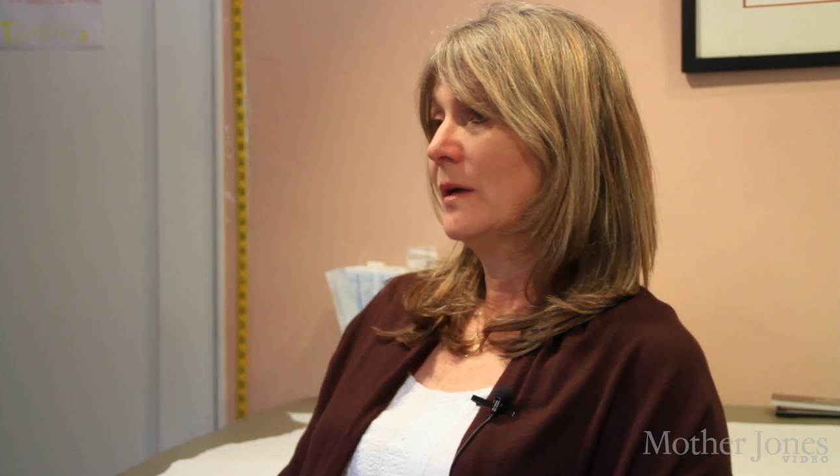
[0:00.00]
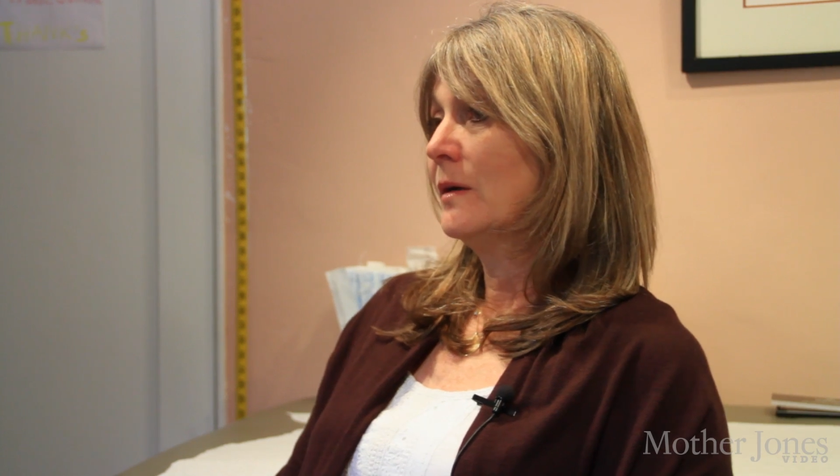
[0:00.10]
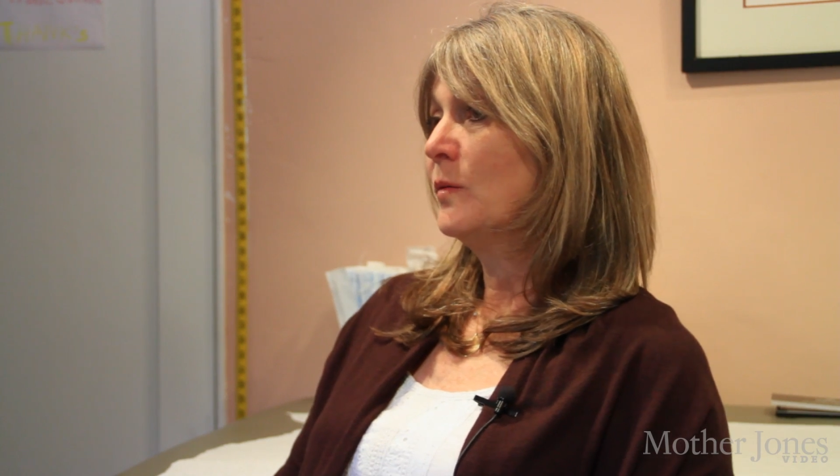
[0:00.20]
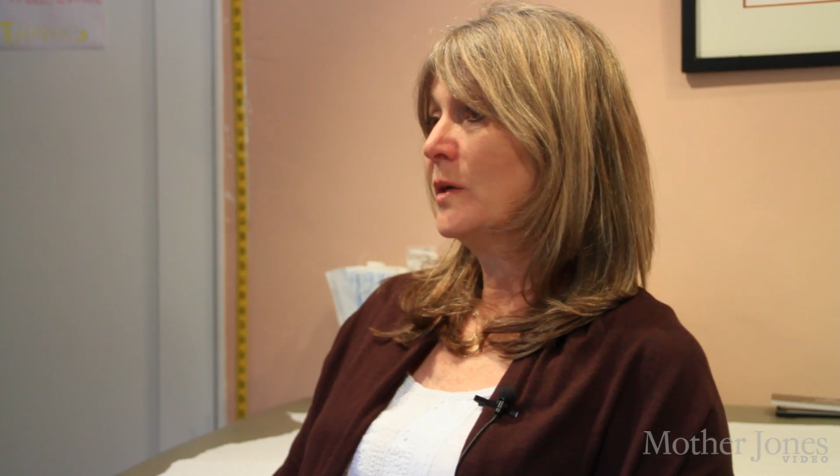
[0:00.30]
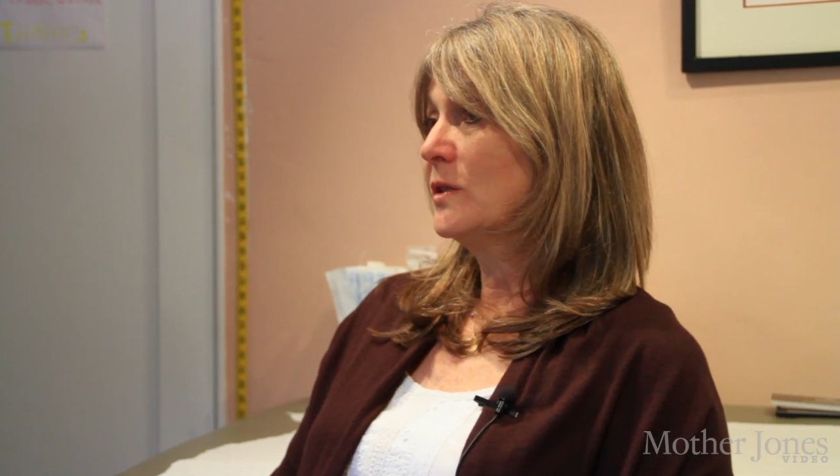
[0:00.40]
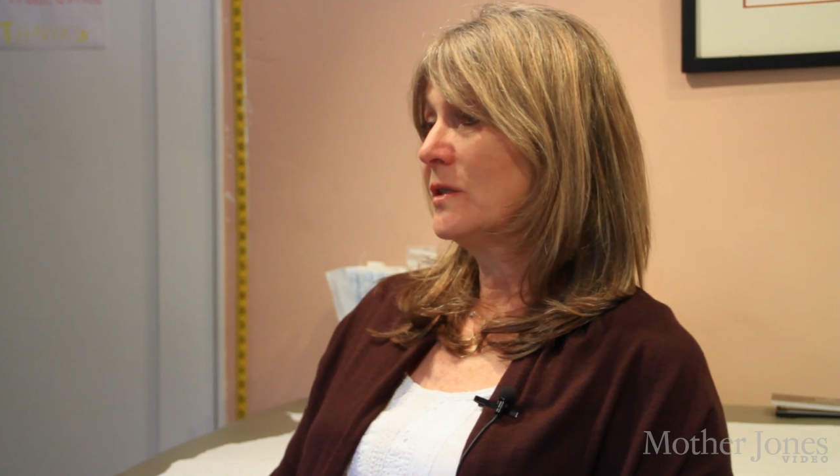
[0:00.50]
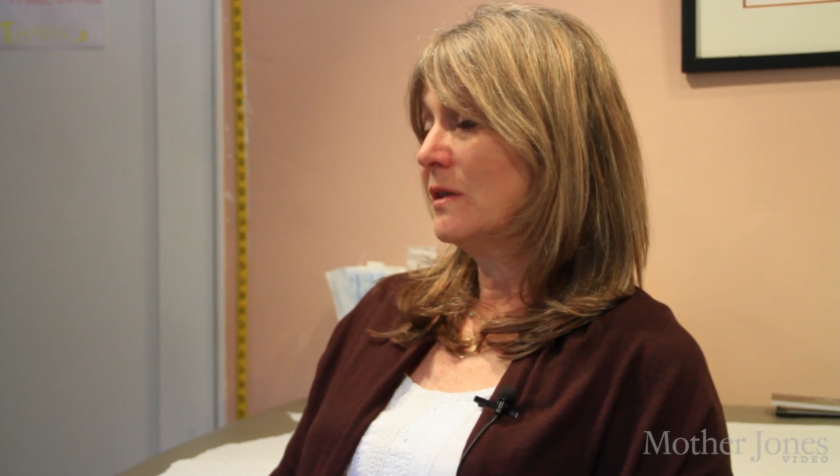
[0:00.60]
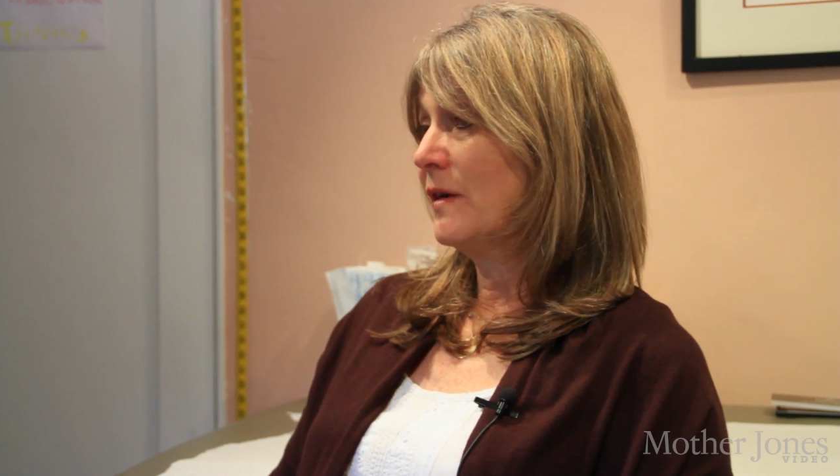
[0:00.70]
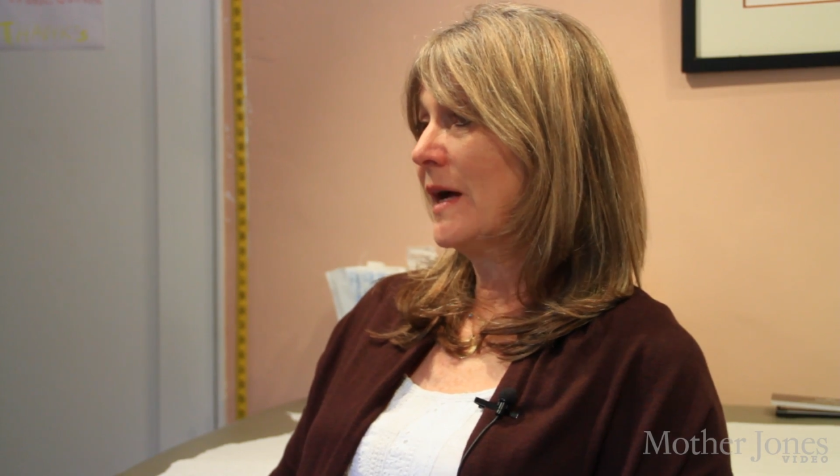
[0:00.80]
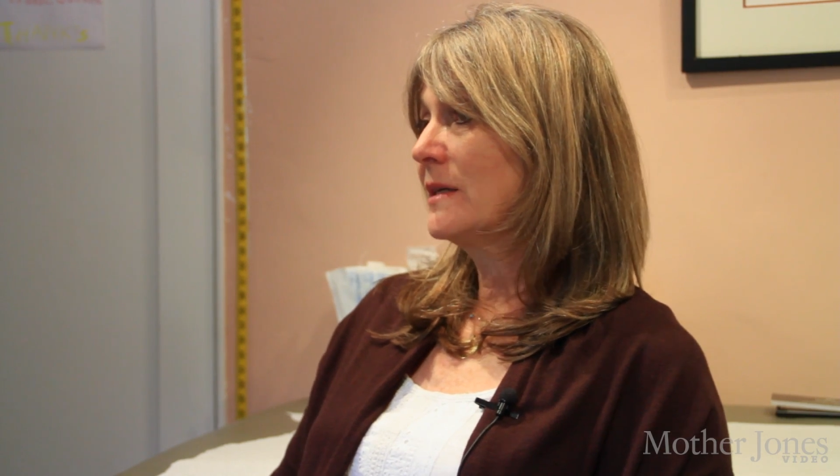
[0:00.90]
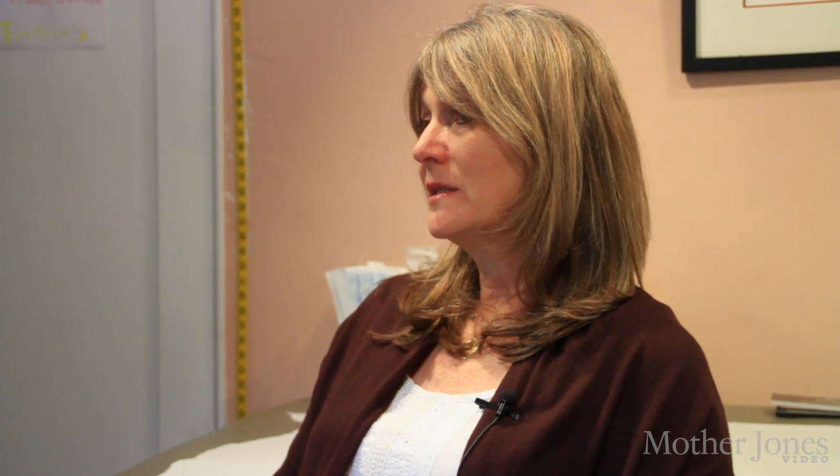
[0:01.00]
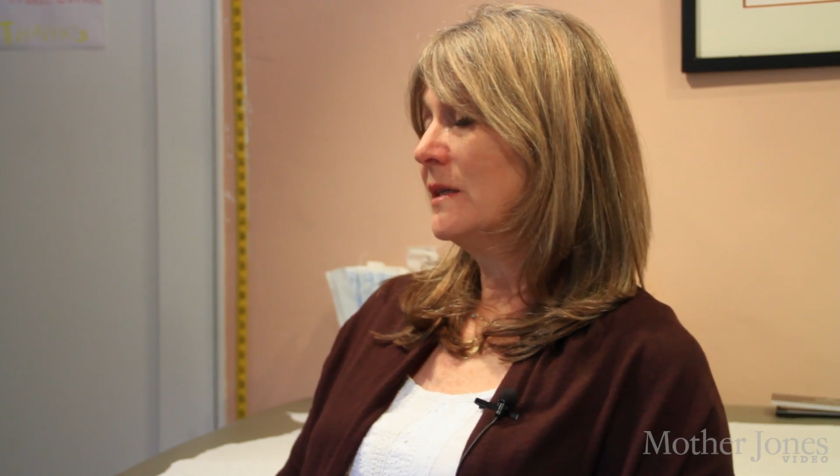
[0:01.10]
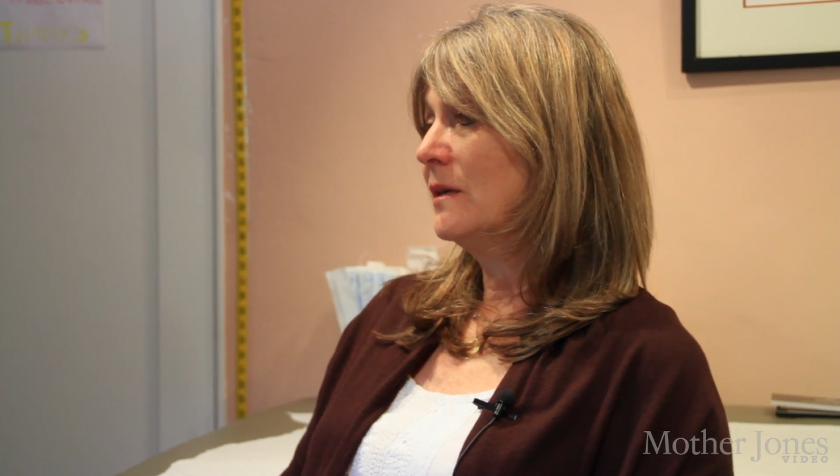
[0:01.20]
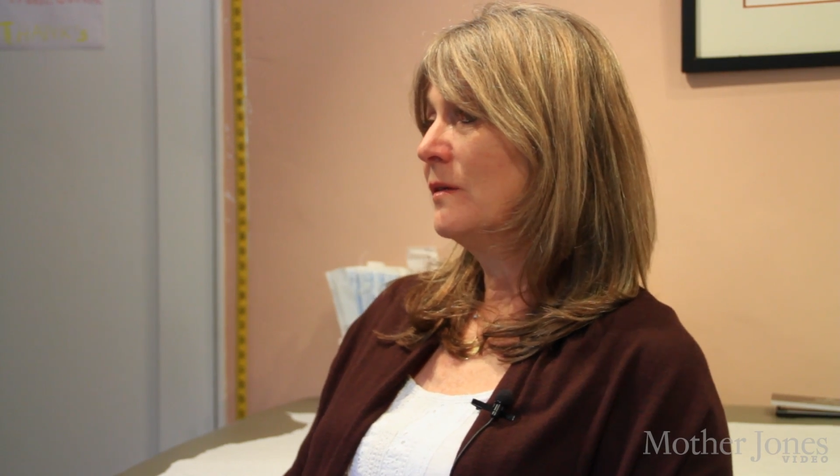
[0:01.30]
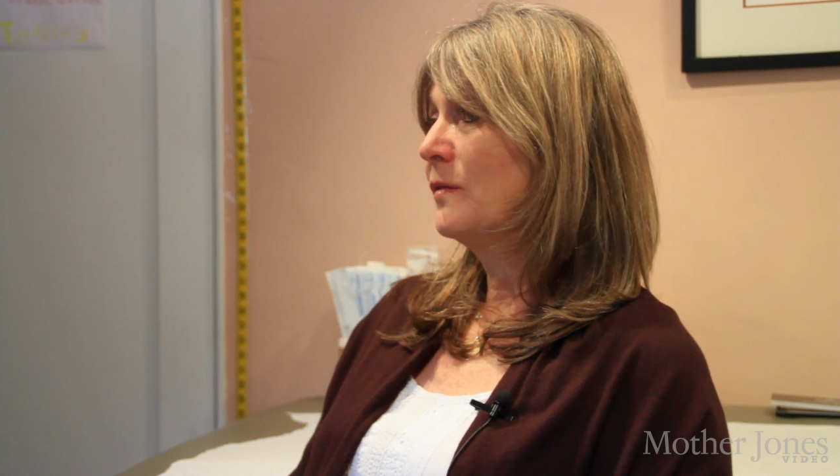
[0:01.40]
which is the
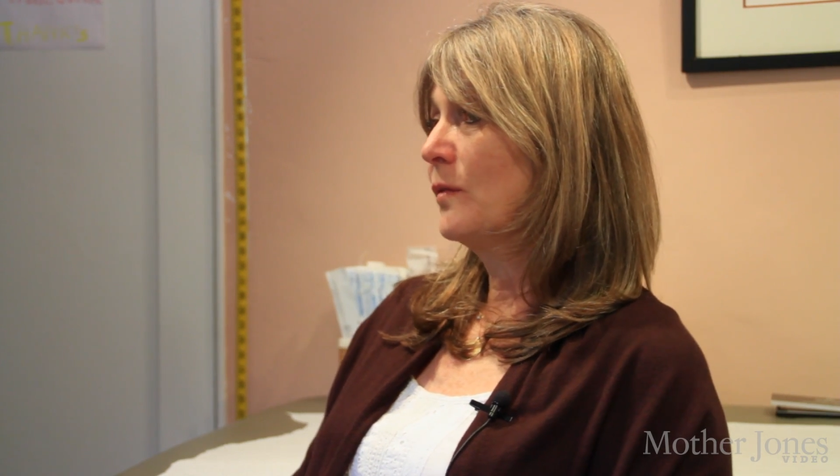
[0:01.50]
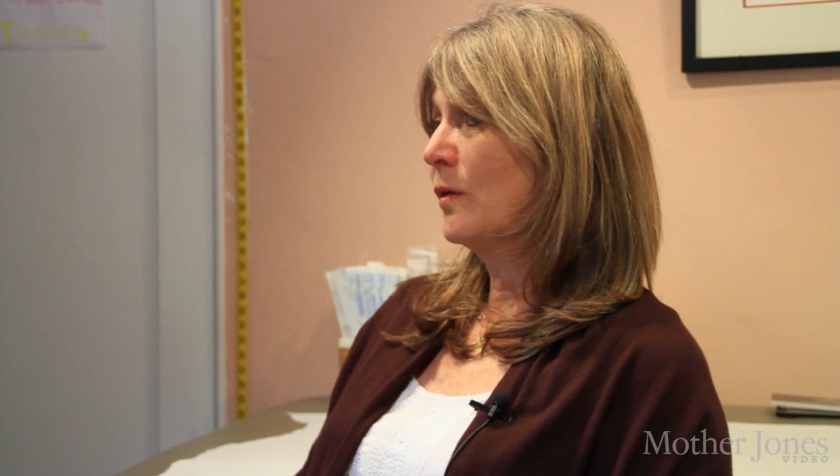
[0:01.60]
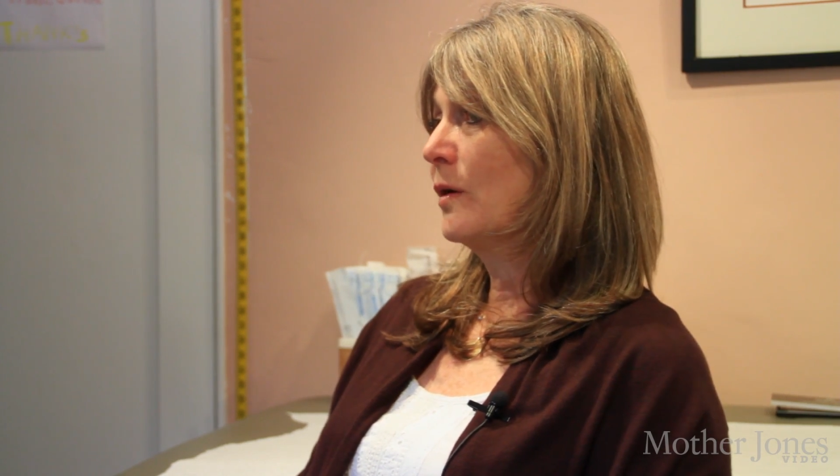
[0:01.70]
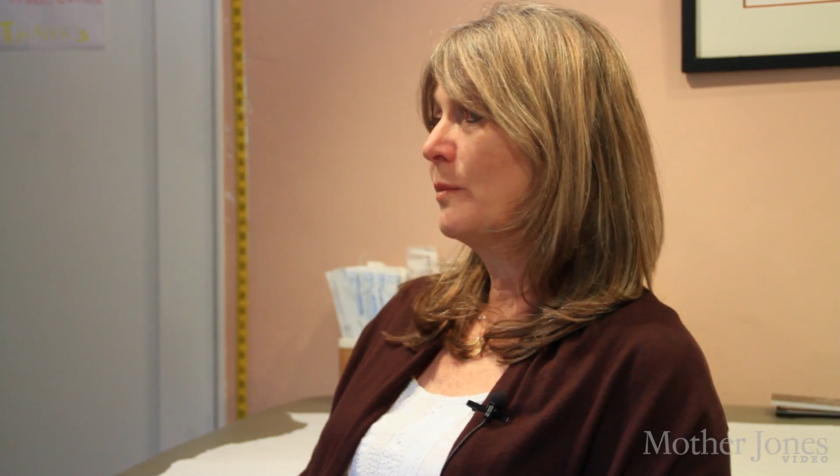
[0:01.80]
vaccine for